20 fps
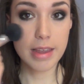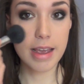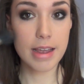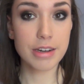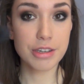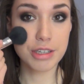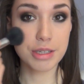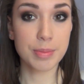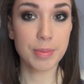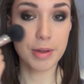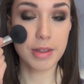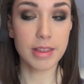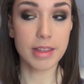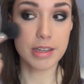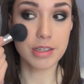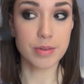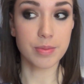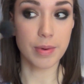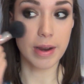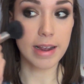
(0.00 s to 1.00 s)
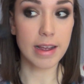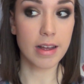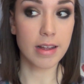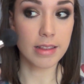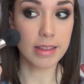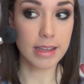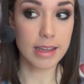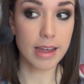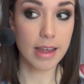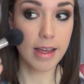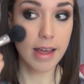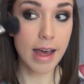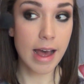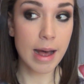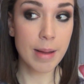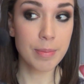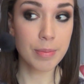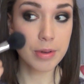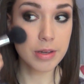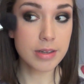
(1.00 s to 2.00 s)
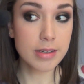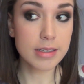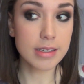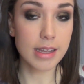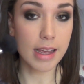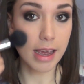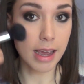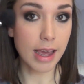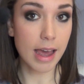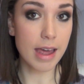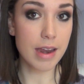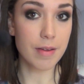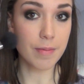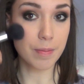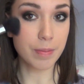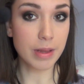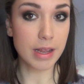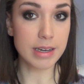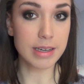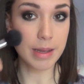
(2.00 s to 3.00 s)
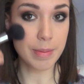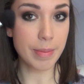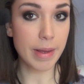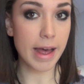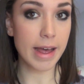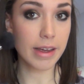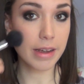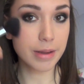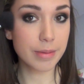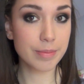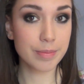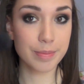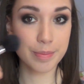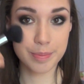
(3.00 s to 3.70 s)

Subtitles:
and just put this right on the apples and kind of blend it back.